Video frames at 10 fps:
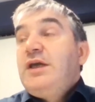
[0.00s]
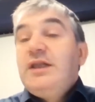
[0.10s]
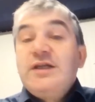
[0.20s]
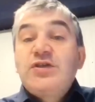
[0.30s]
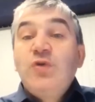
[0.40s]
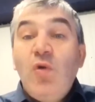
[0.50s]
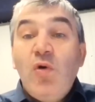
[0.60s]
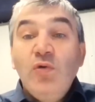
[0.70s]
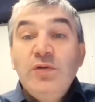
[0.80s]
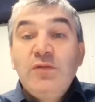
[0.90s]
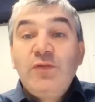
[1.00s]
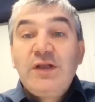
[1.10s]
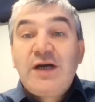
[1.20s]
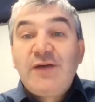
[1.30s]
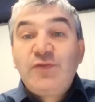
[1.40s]
in its own
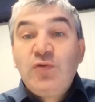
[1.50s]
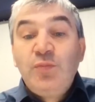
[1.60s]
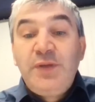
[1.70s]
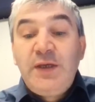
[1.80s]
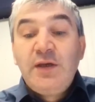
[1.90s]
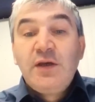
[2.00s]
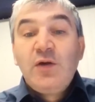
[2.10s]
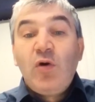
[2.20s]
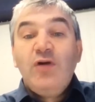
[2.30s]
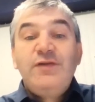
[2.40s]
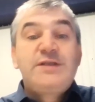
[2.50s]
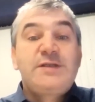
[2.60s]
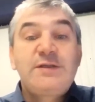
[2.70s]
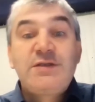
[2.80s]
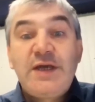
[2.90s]
will have to be
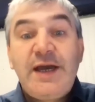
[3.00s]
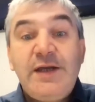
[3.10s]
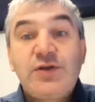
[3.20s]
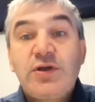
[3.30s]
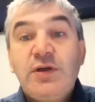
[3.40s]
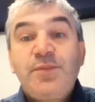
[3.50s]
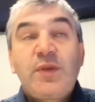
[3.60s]
over-sustained